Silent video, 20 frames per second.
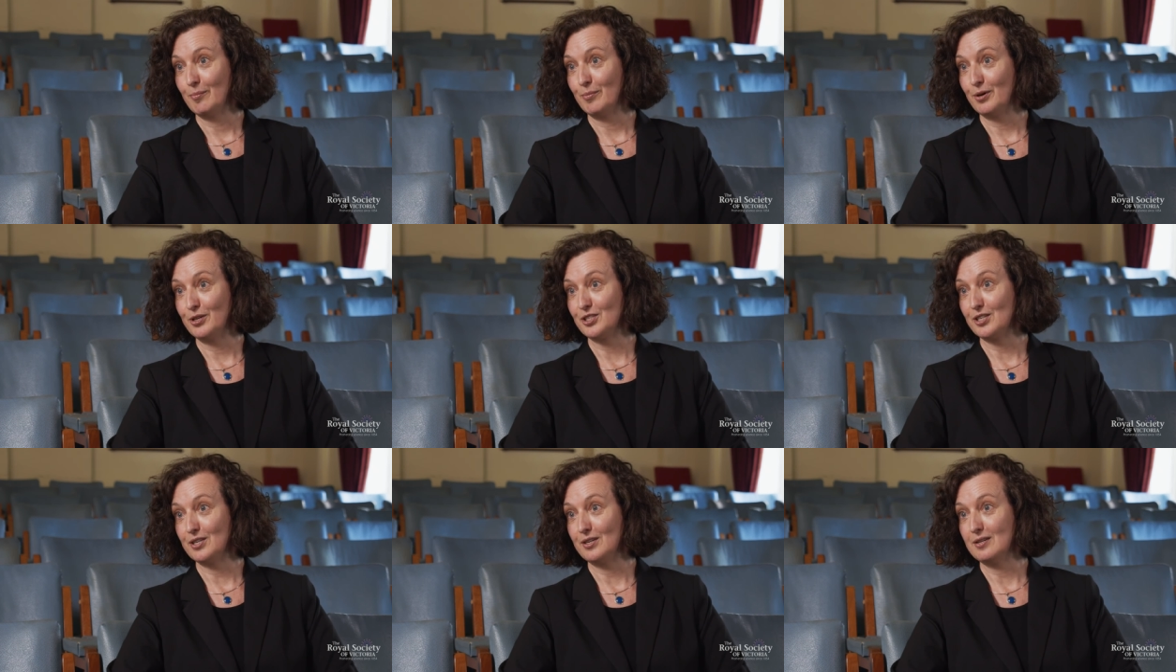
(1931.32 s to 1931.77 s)

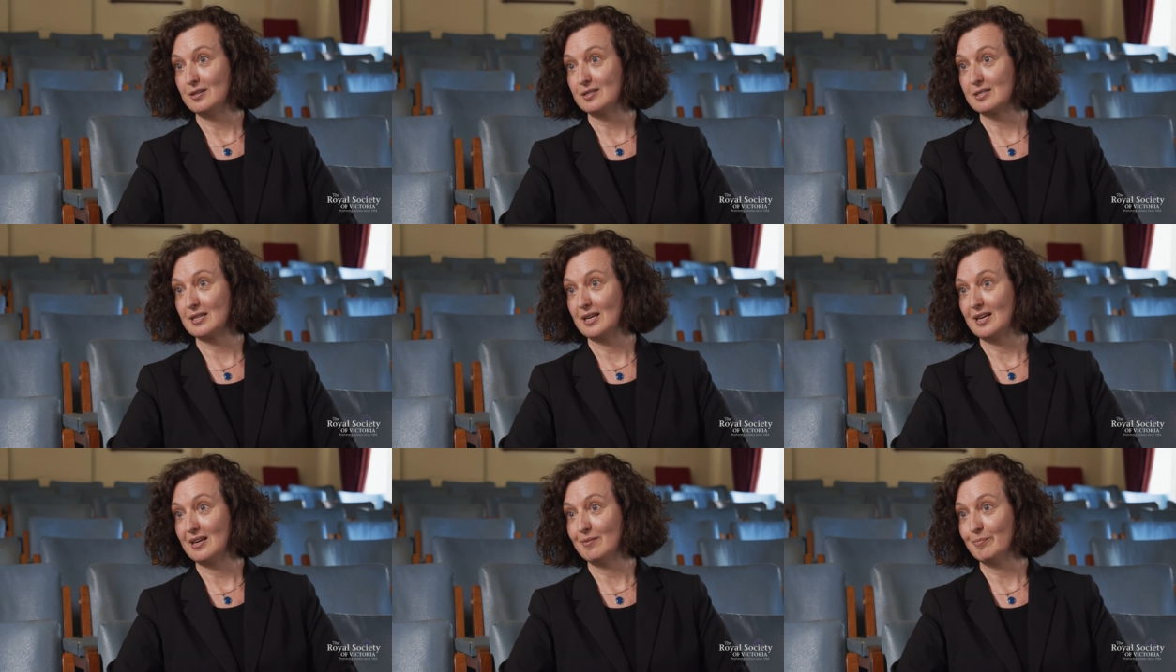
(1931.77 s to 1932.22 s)

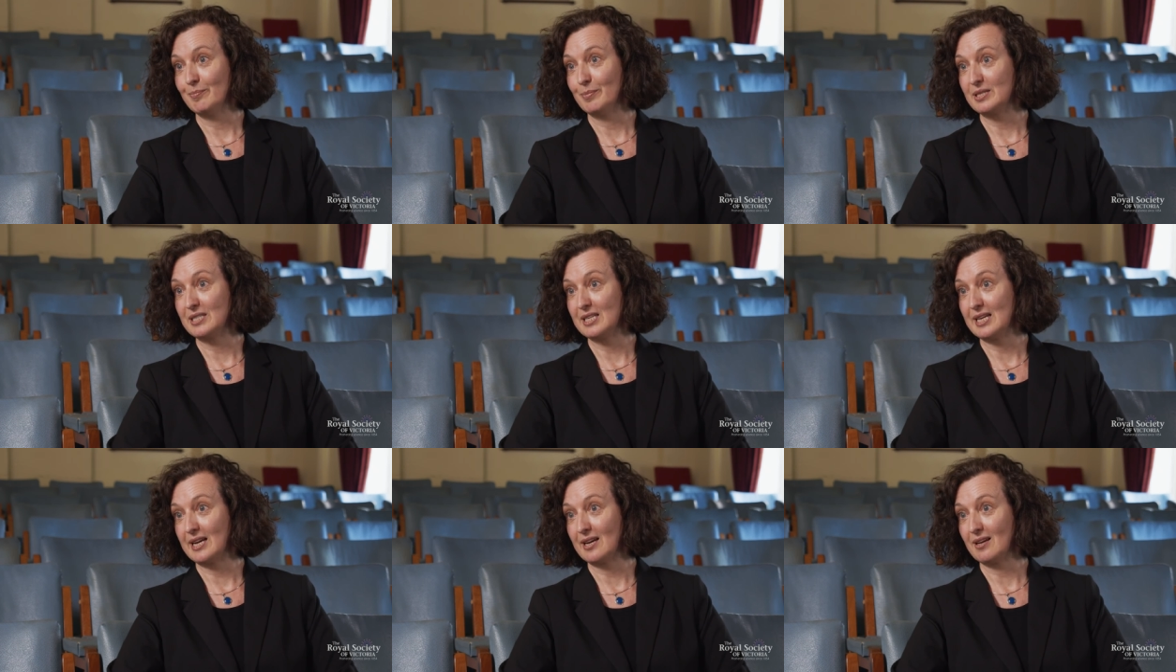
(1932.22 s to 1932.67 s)
produced in
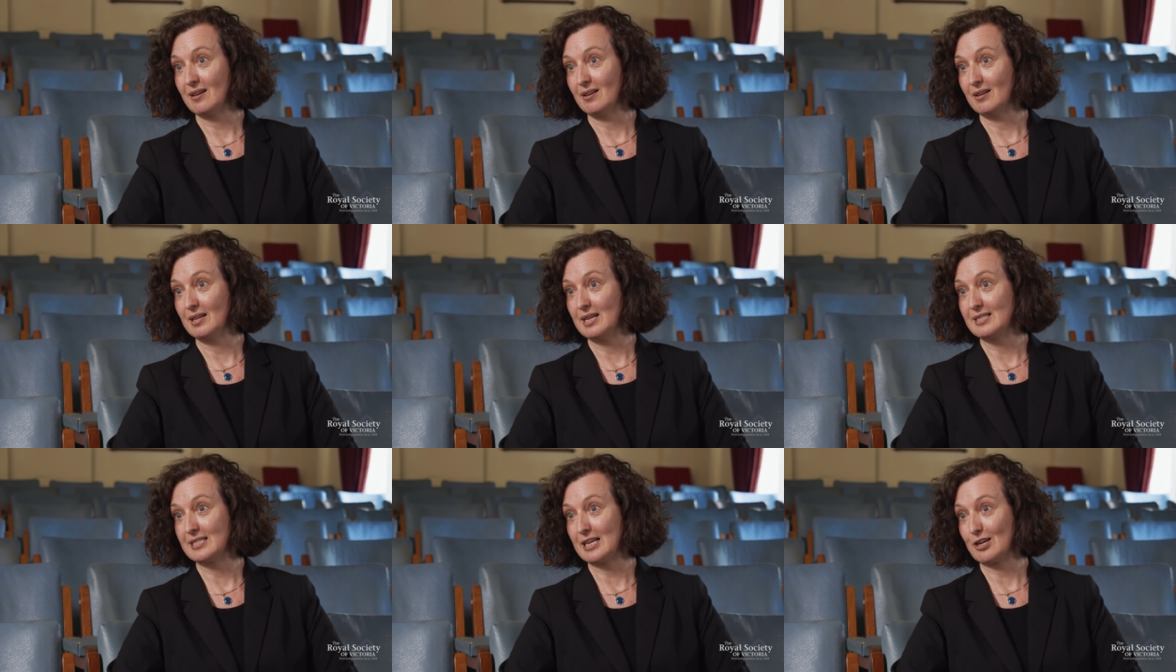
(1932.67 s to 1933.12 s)

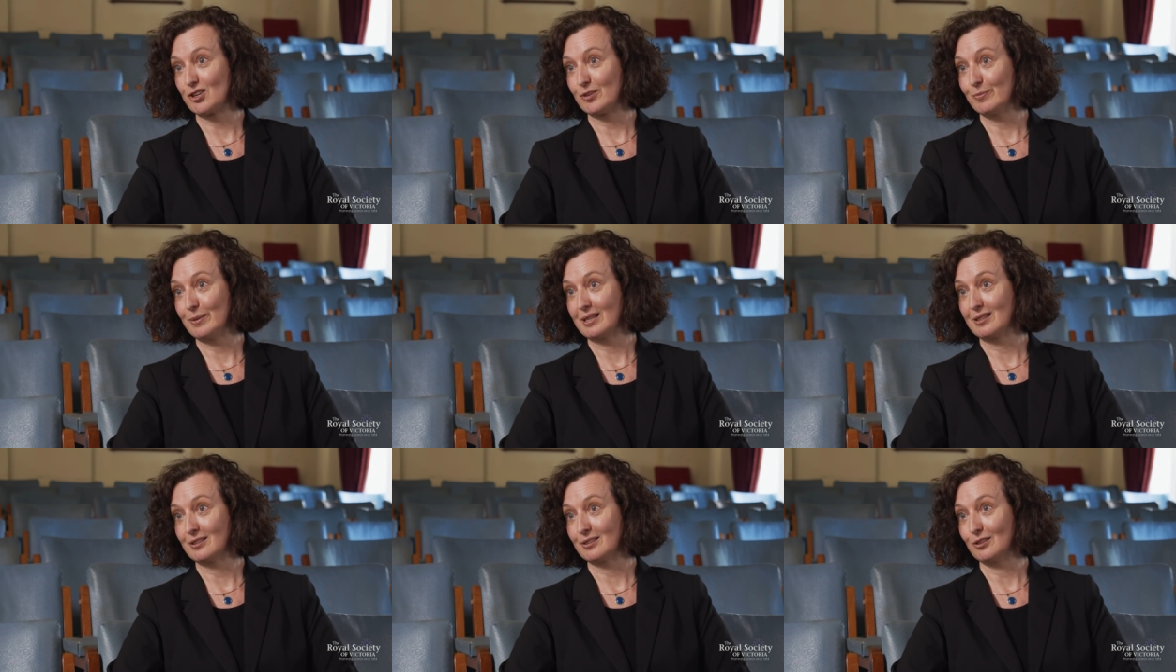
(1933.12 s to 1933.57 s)
particularly
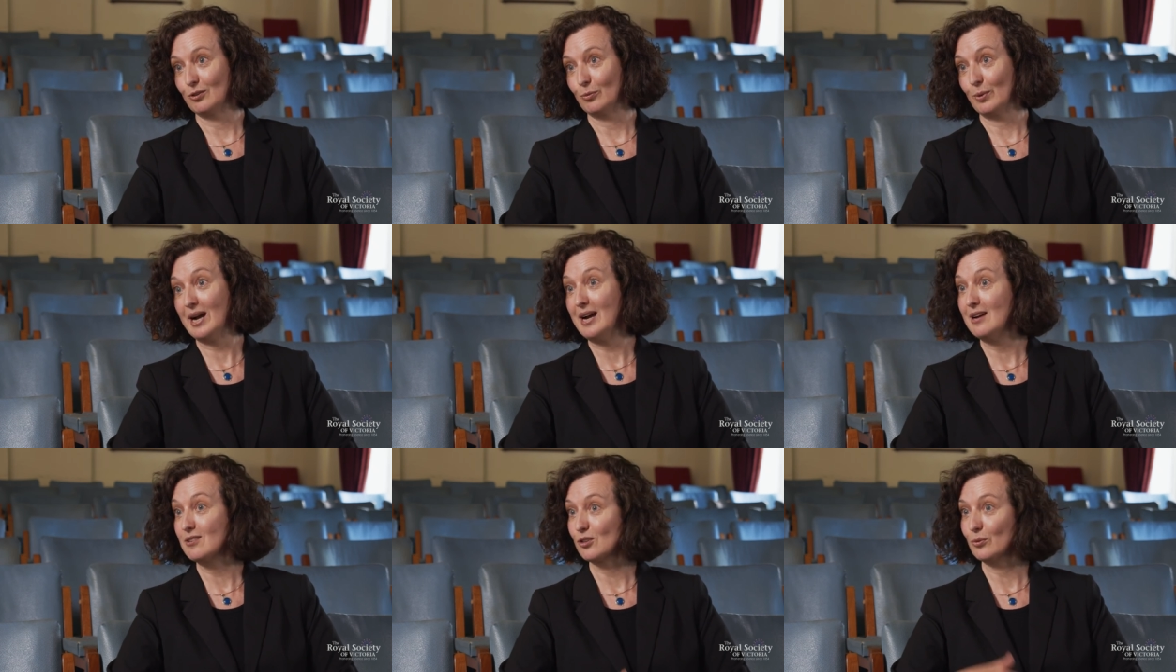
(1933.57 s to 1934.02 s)
detrimental
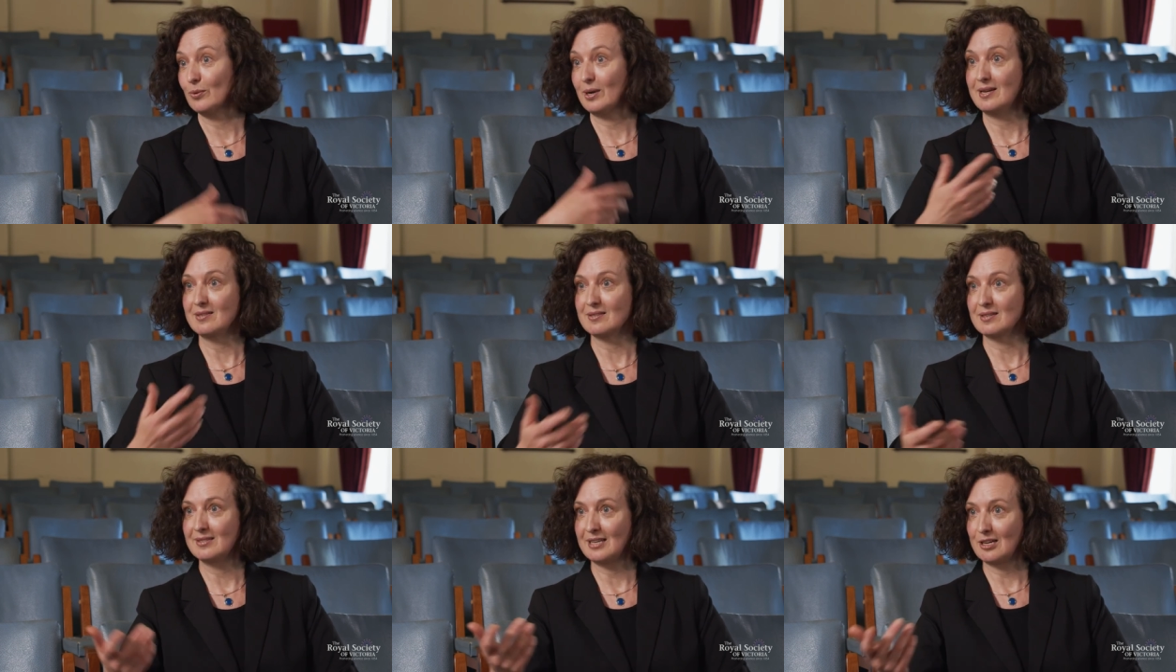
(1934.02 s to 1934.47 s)
ways or
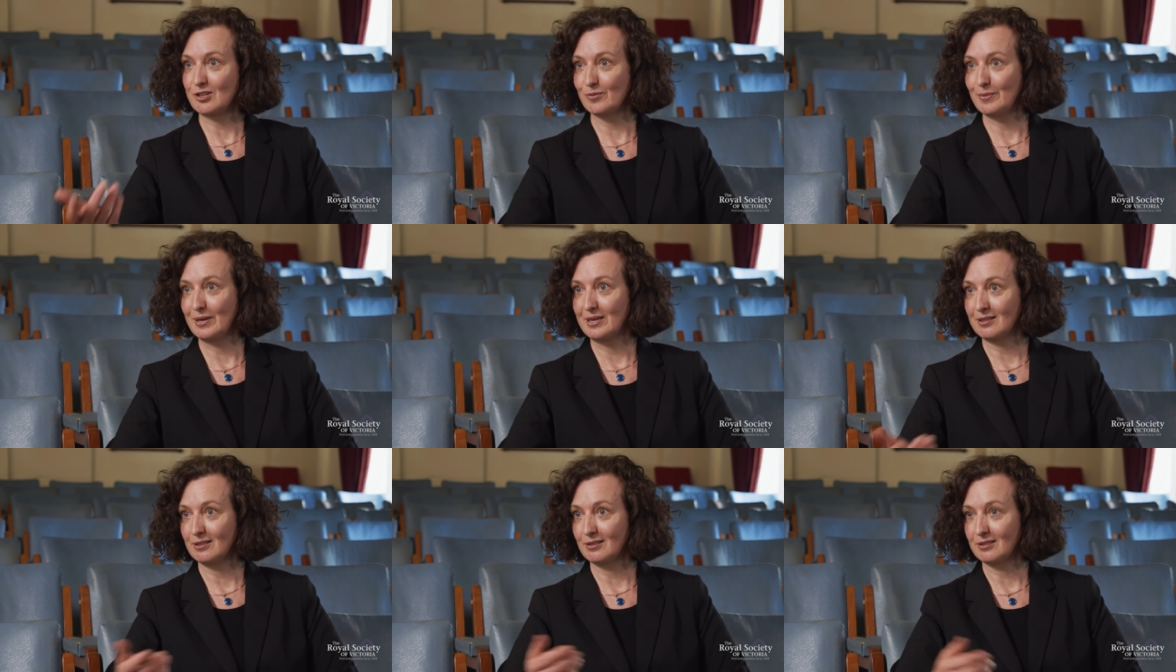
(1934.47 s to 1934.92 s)
ways that are
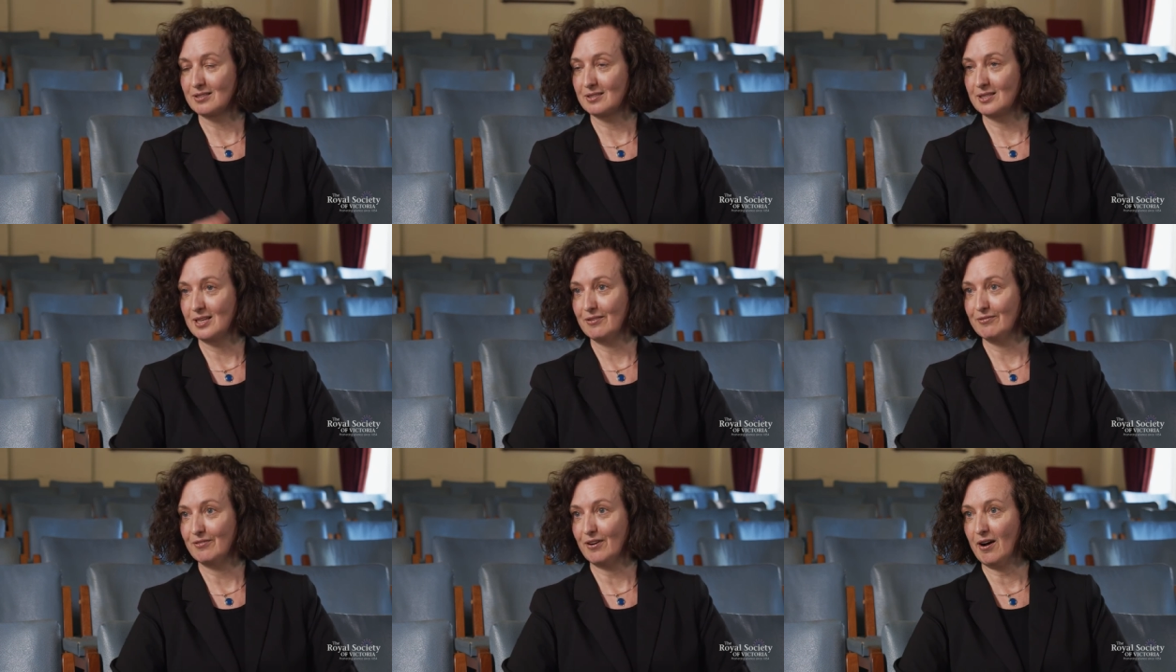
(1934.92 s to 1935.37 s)
detrimental to
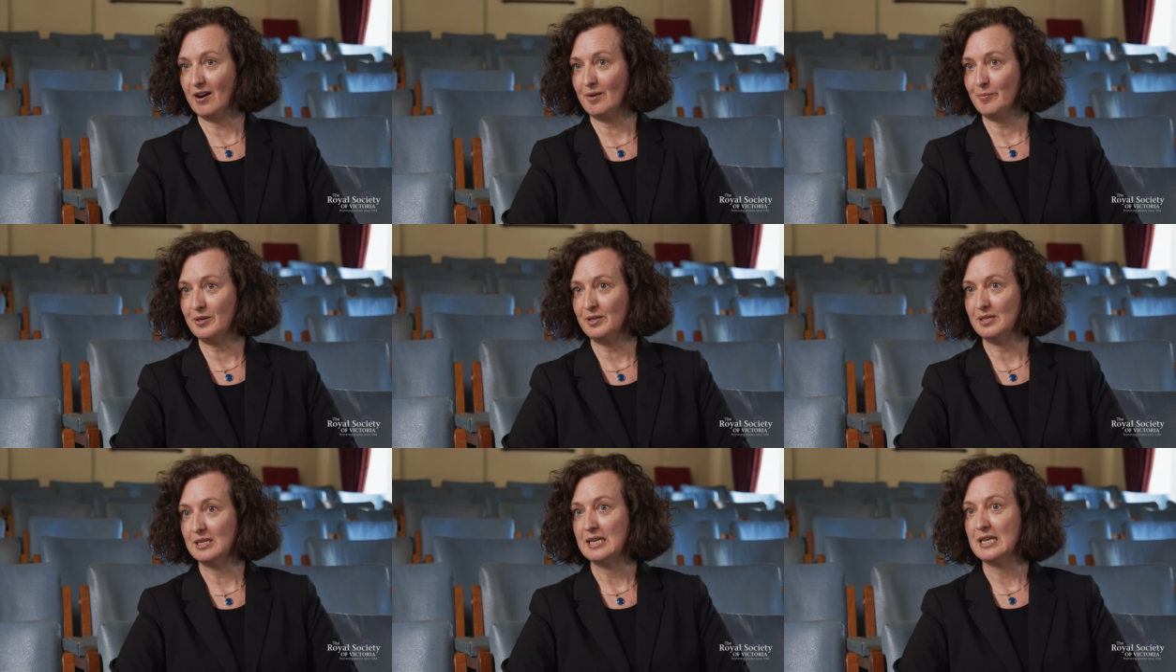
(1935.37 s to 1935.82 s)
the
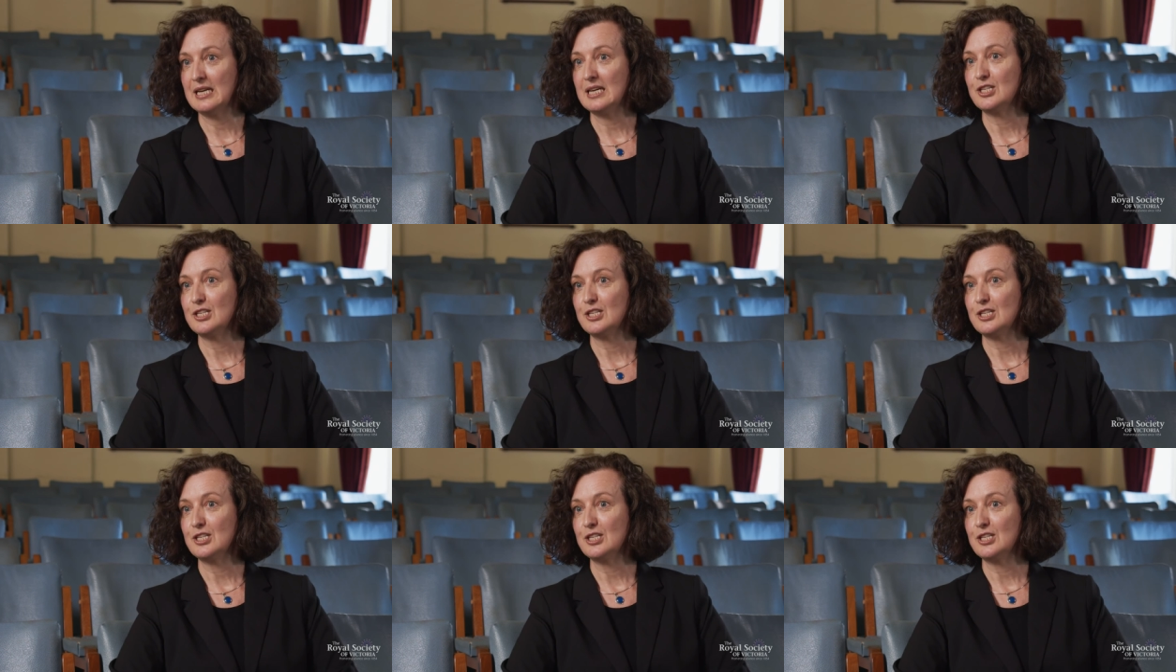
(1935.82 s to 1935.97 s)
environment?